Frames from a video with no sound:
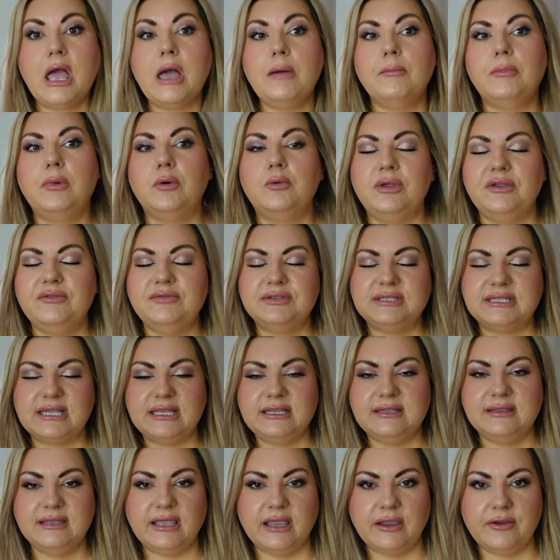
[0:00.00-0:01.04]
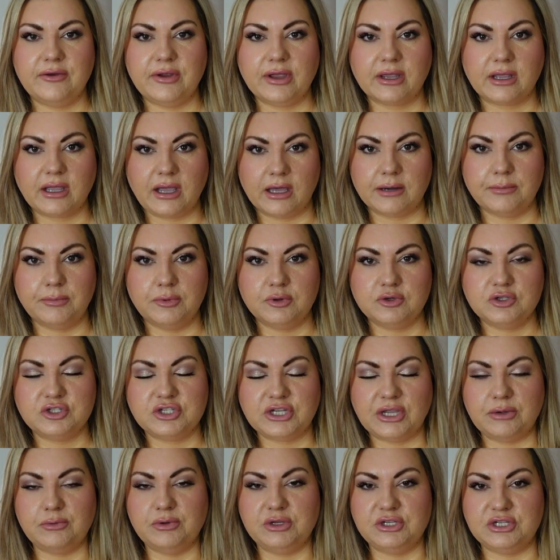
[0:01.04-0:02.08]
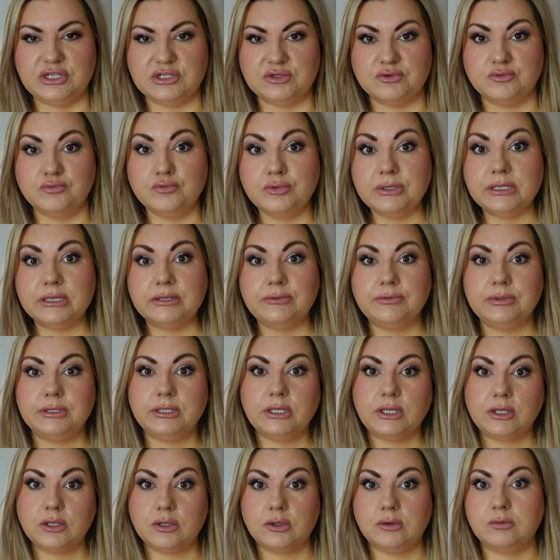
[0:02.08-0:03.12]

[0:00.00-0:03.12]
but we've stayed in the area Karpoš, which is really really